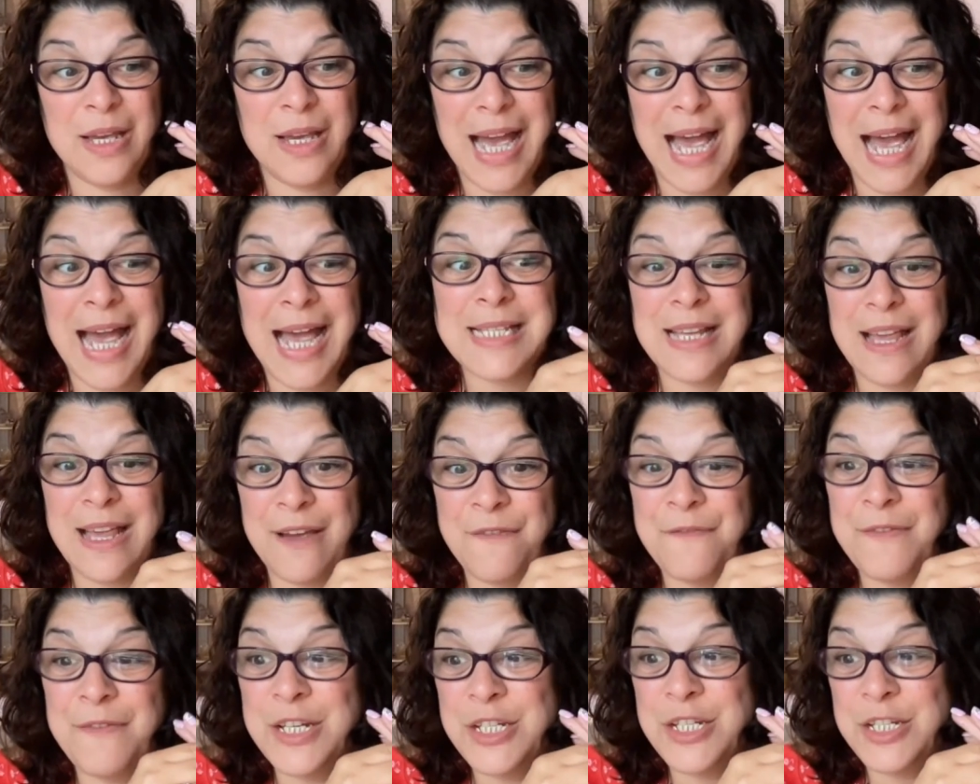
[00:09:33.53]
As
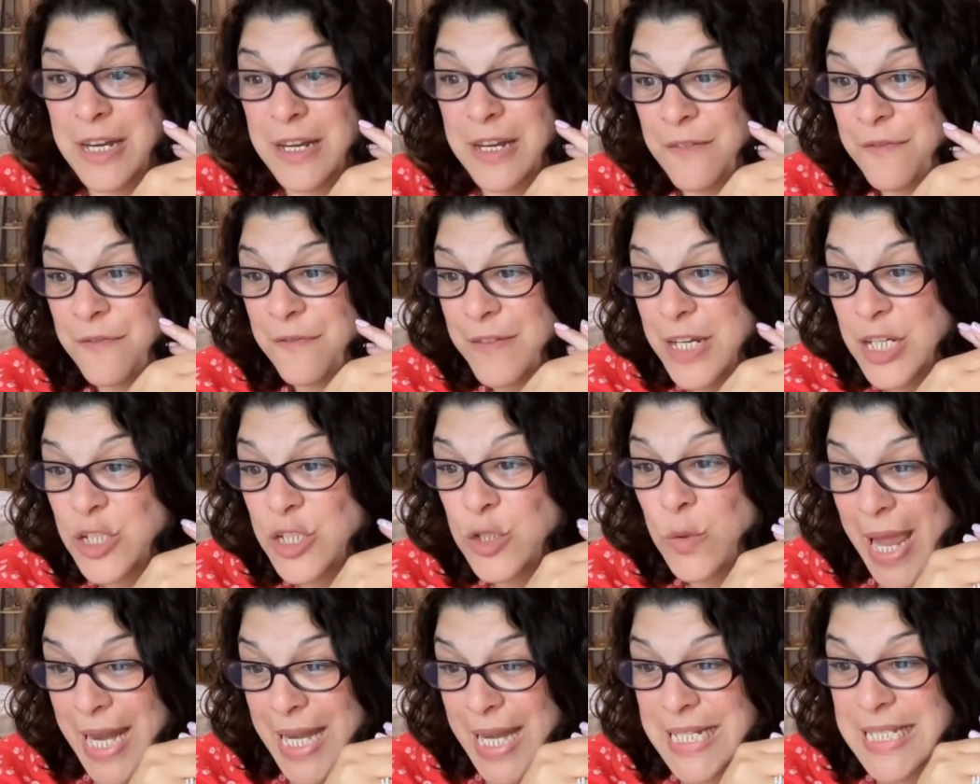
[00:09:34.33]
an
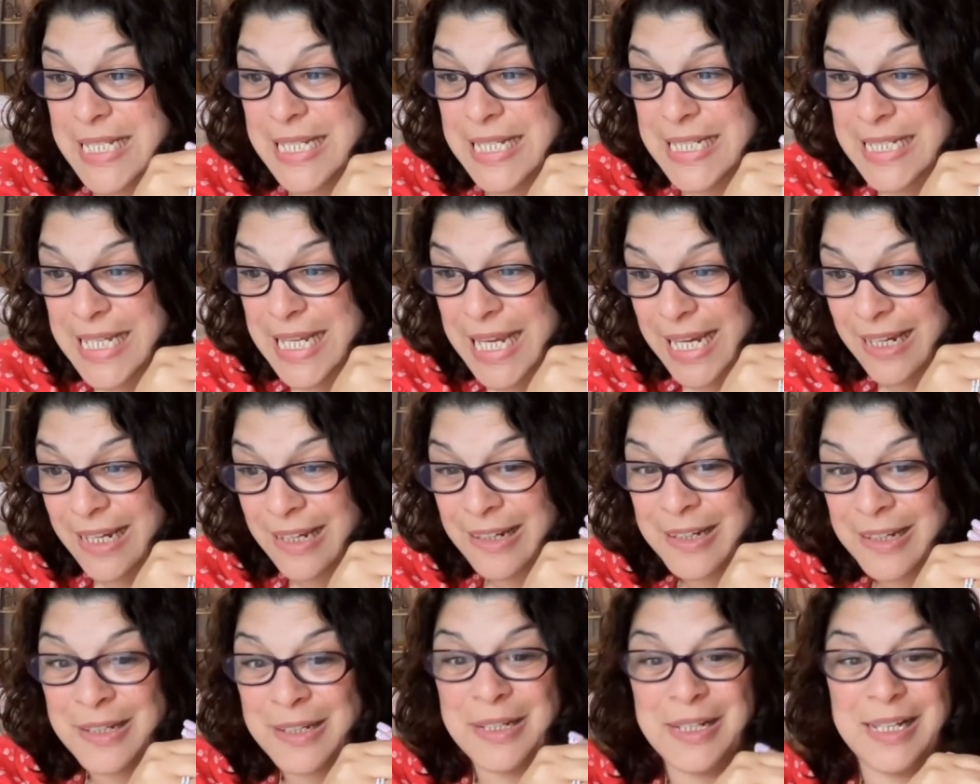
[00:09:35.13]
official entity,
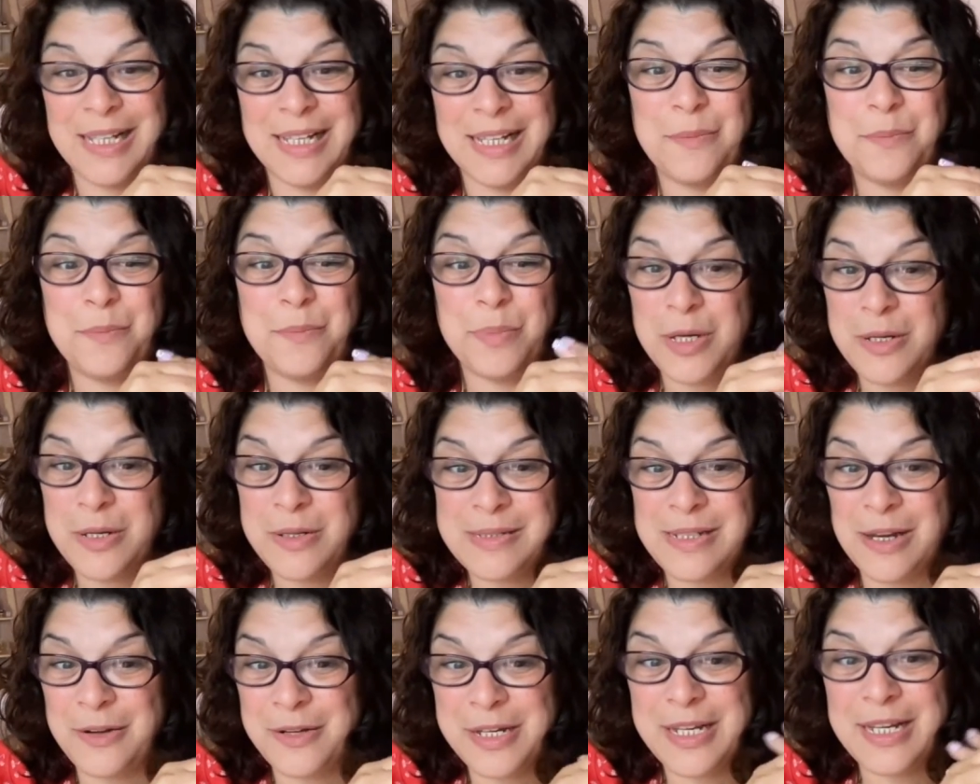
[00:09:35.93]

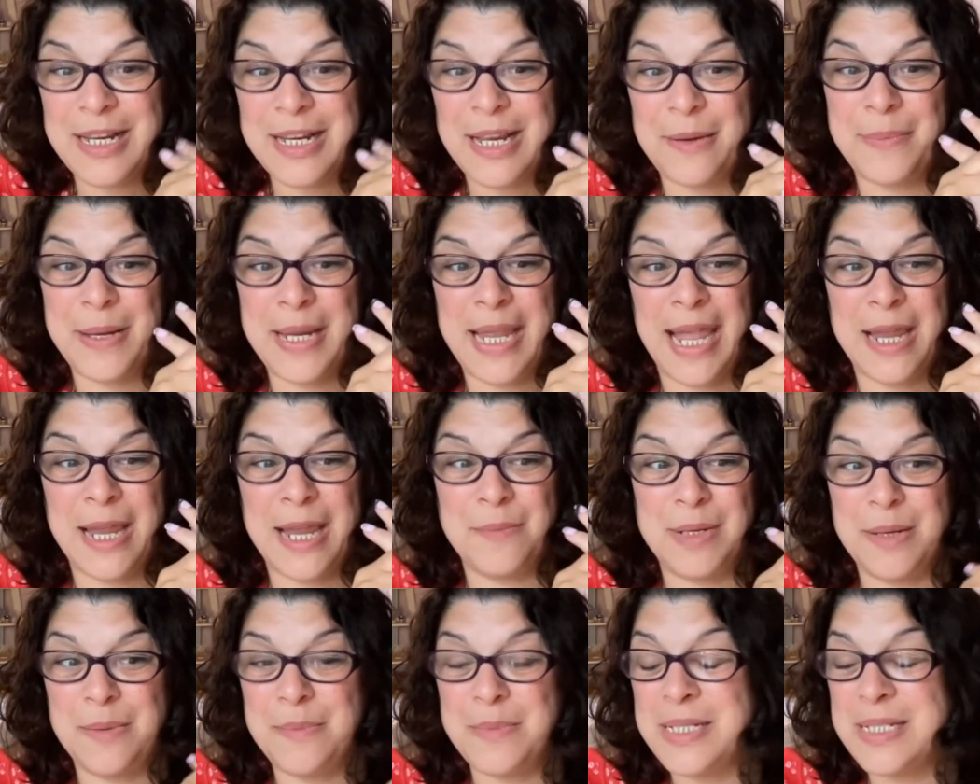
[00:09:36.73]
Boost only
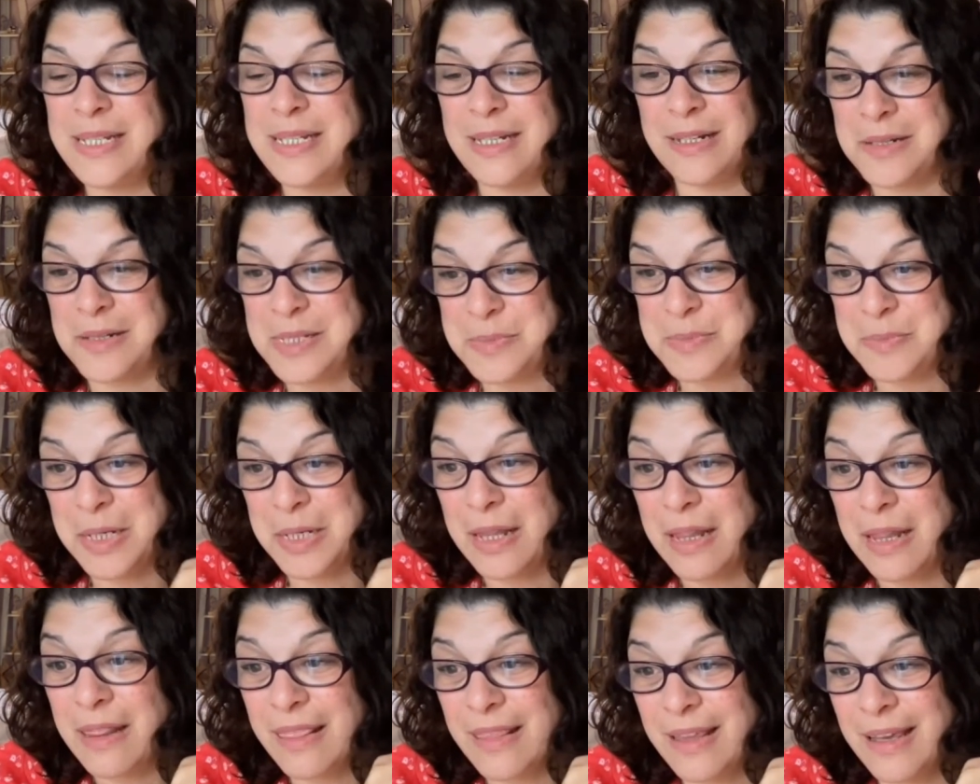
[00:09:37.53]
became limited last
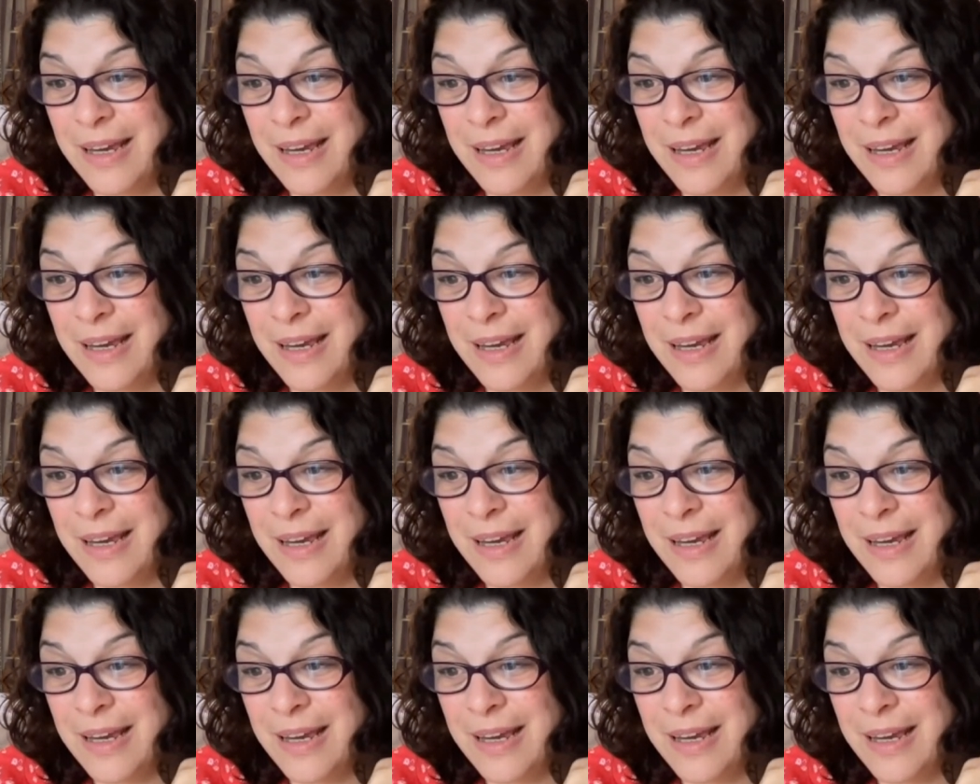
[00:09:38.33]
month.